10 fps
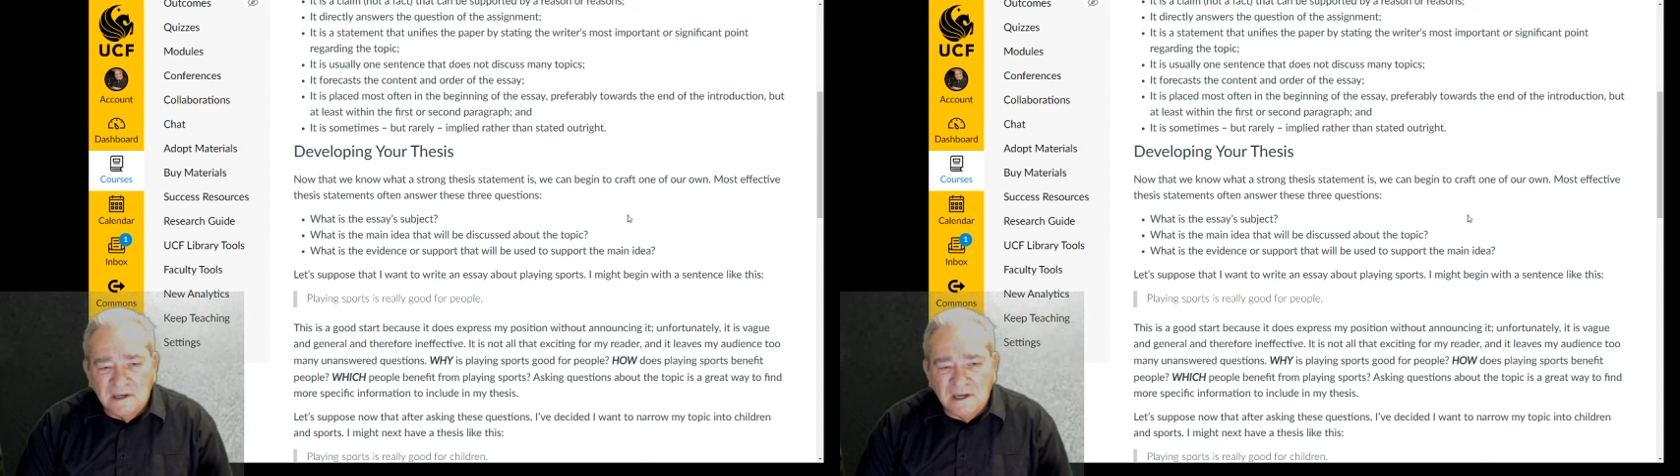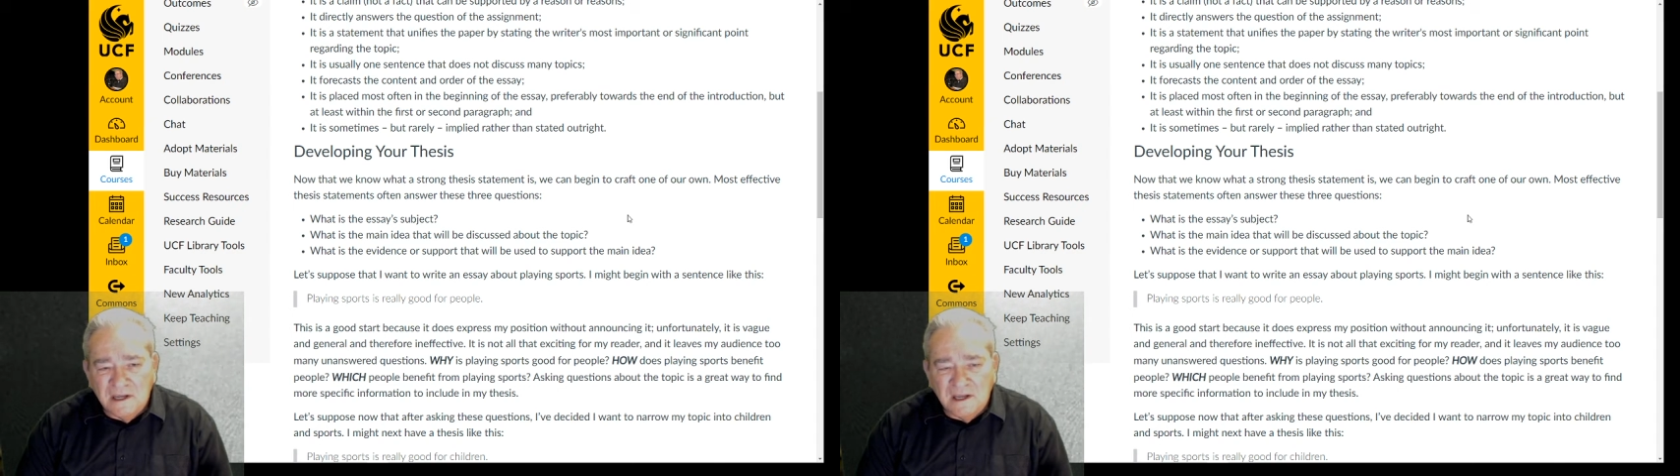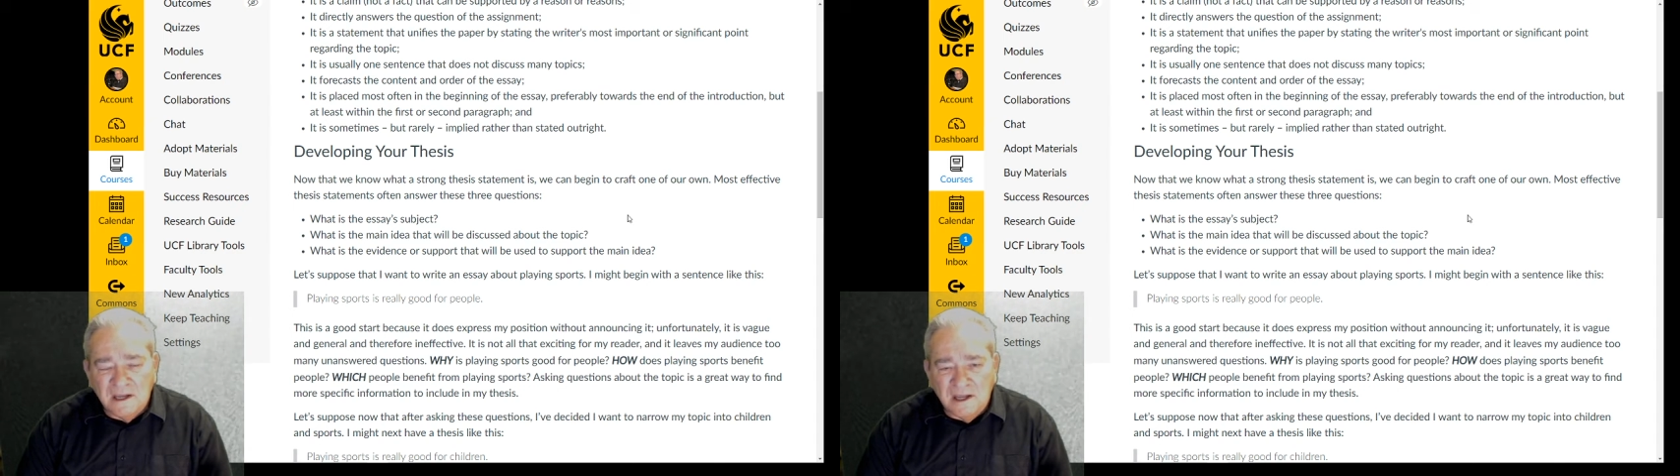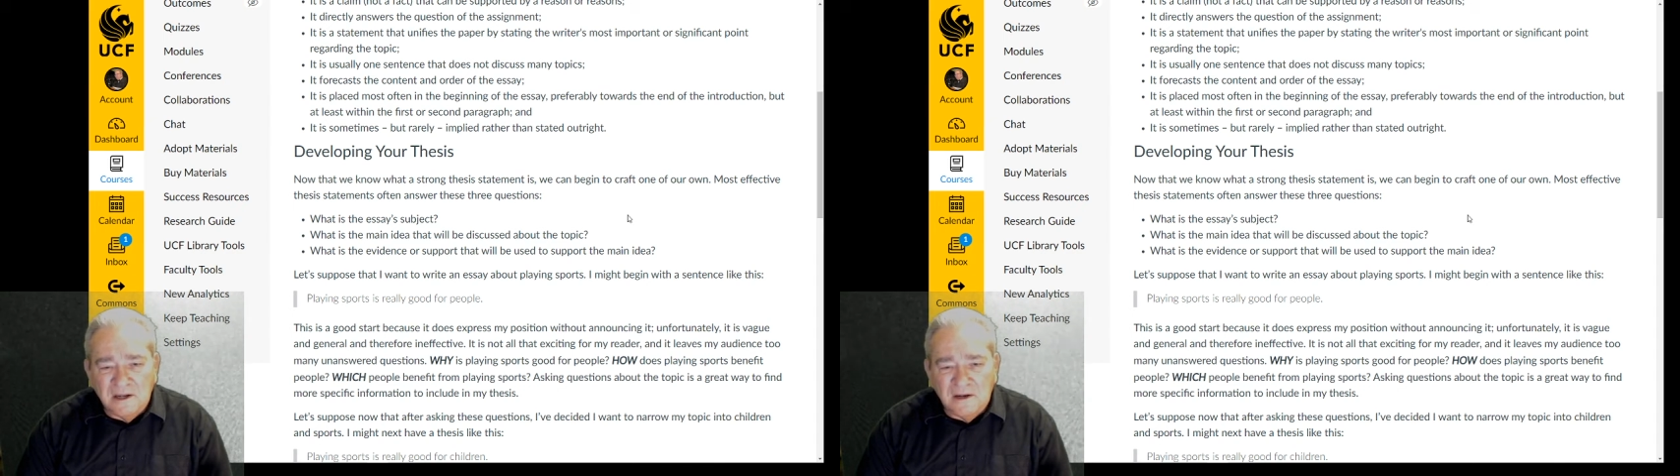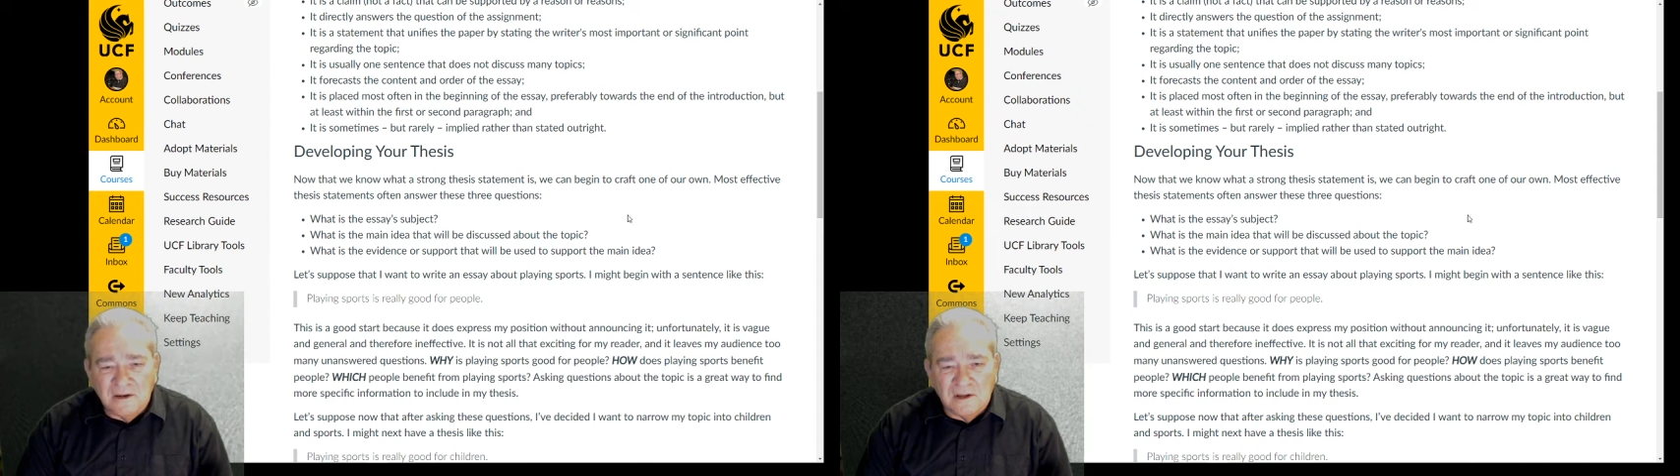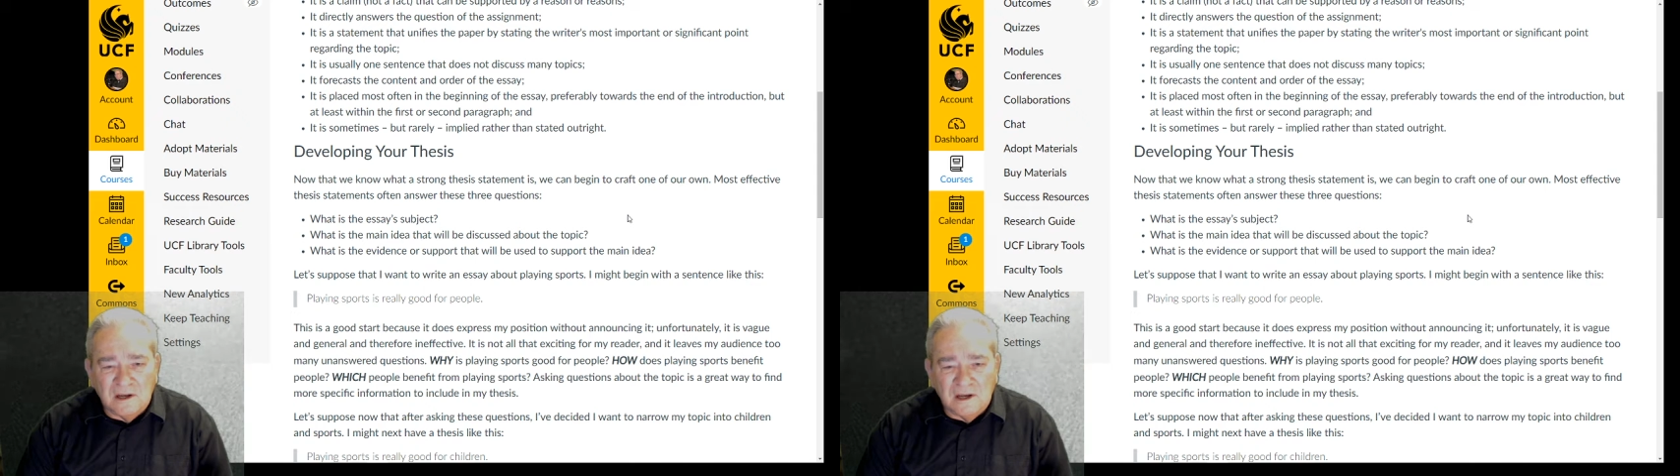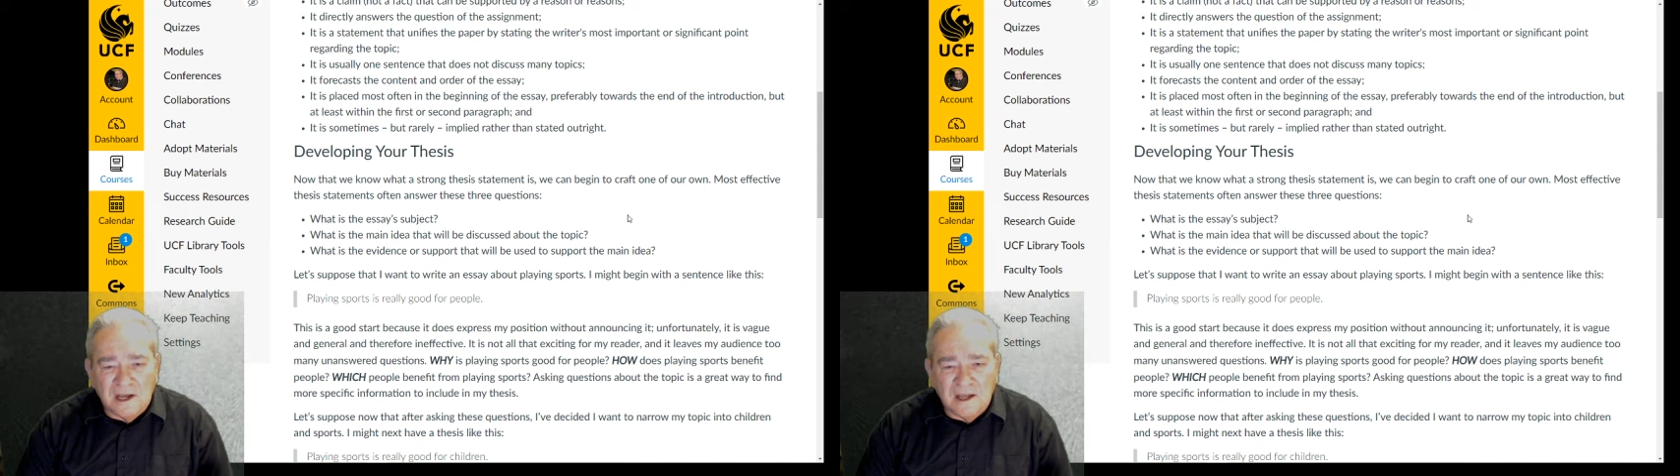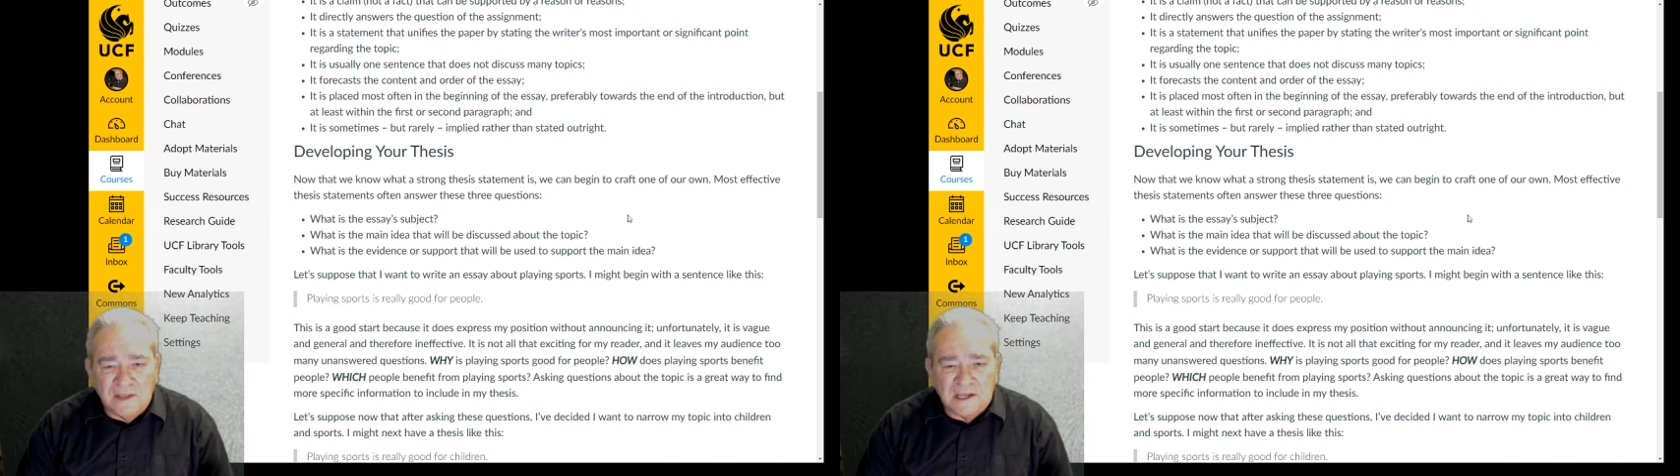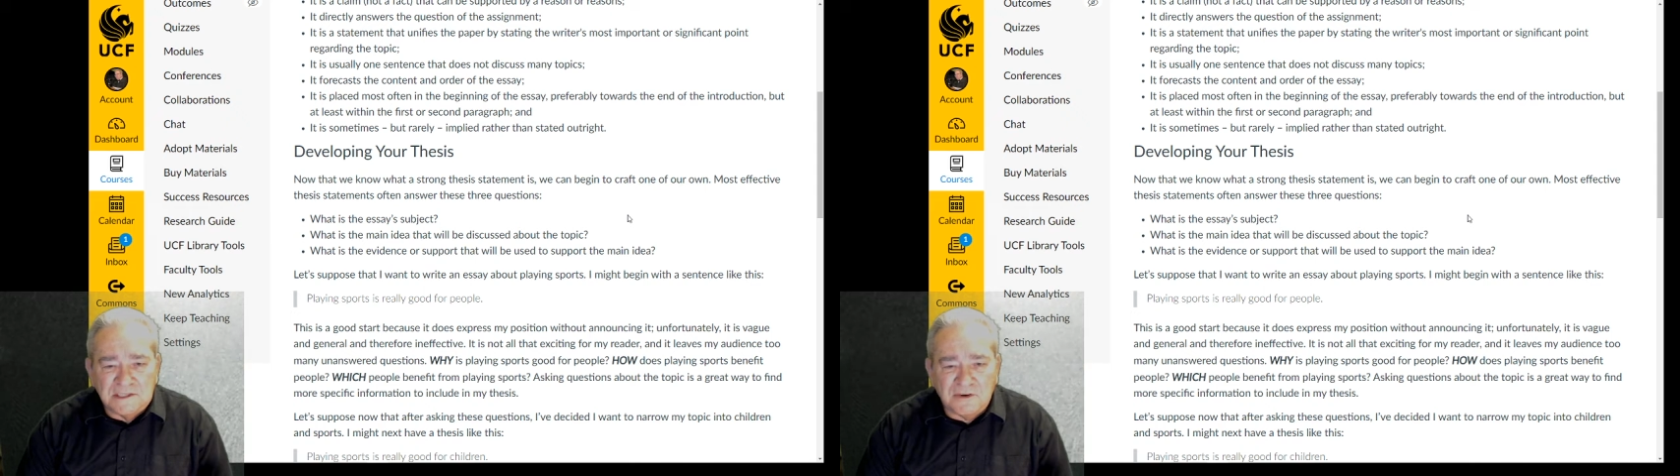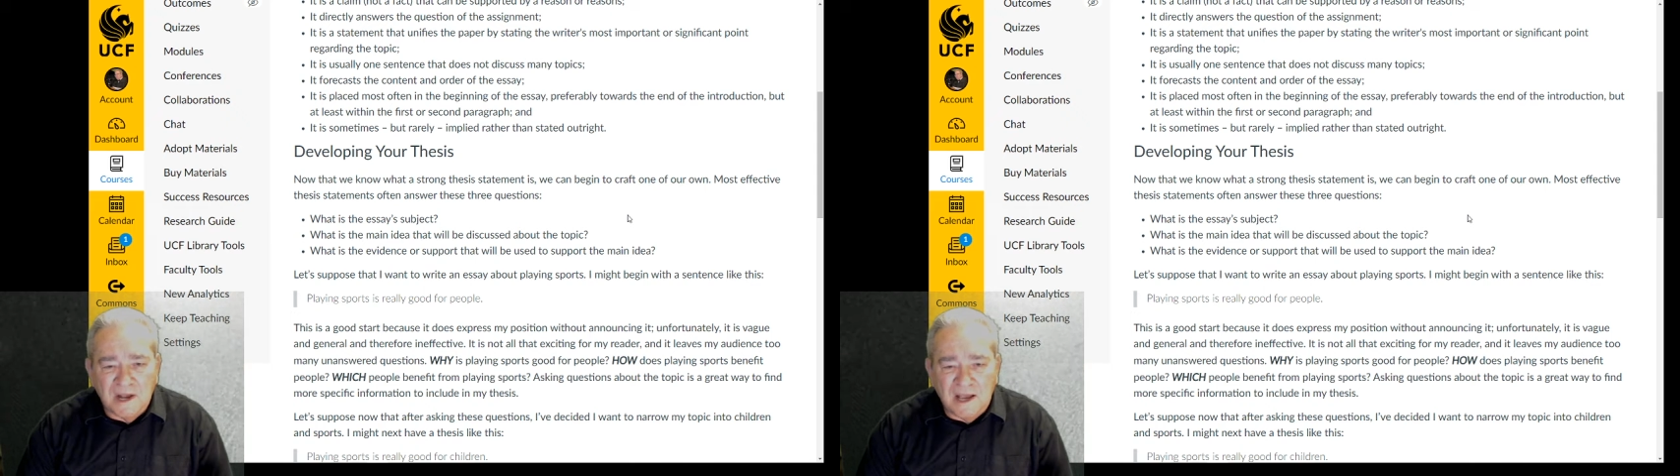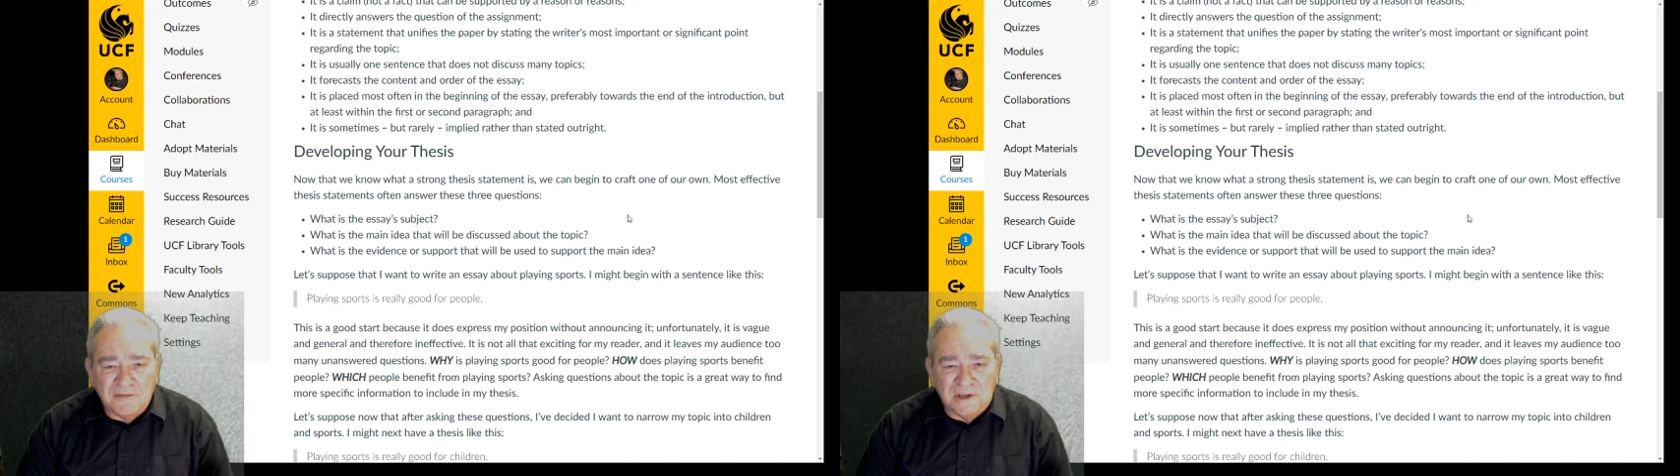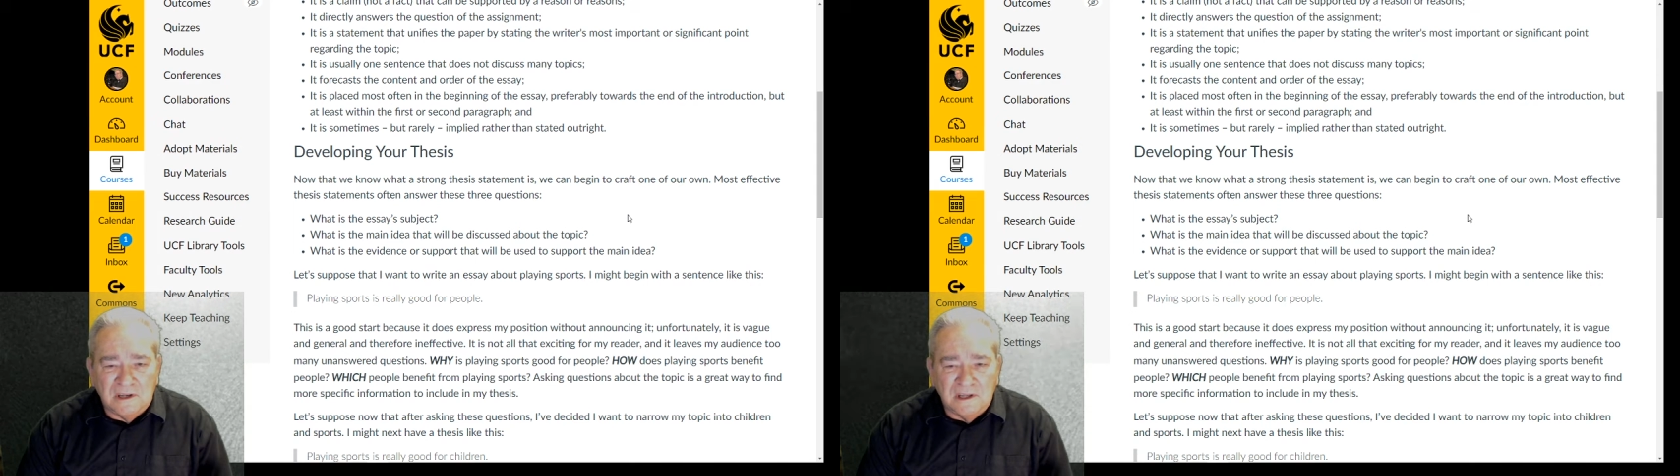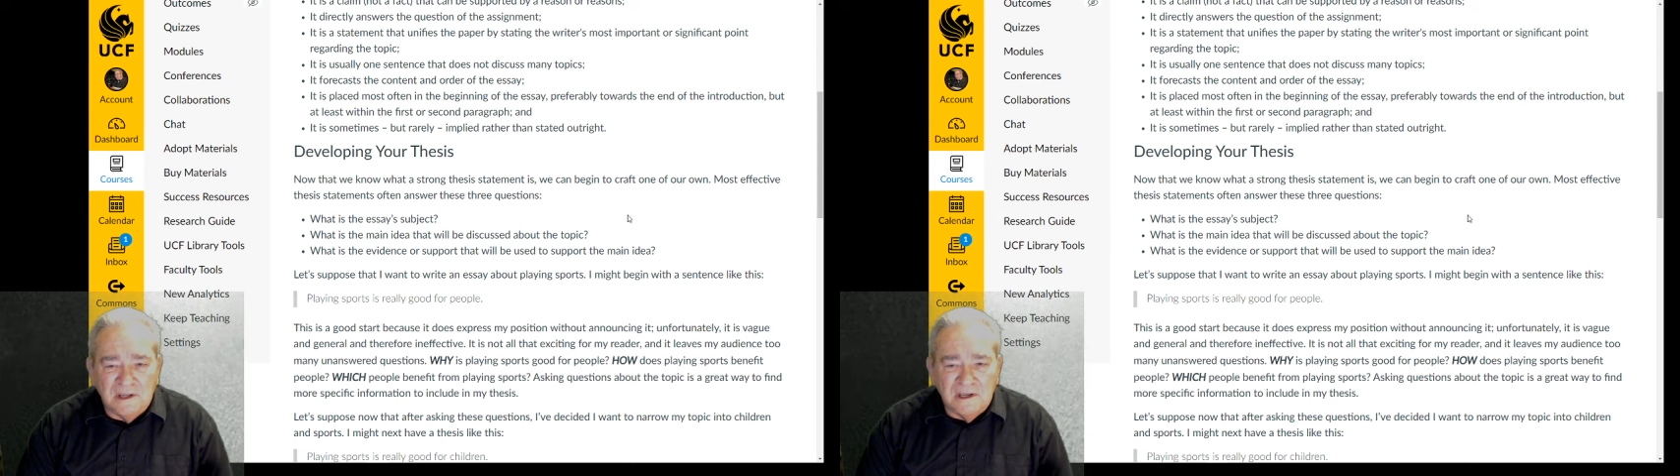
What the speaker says: and how that's crafted.